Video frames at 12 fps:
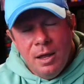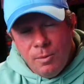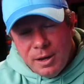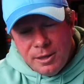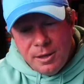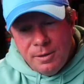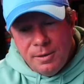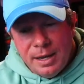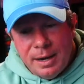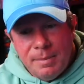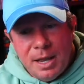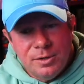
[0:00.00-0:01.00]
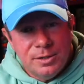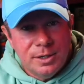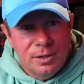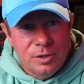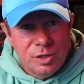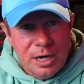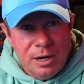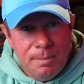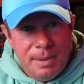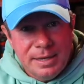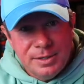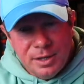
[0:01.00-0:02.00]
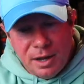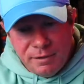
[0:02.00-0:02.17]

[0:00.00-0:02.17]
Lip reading: with you. And I'm not just going to share it based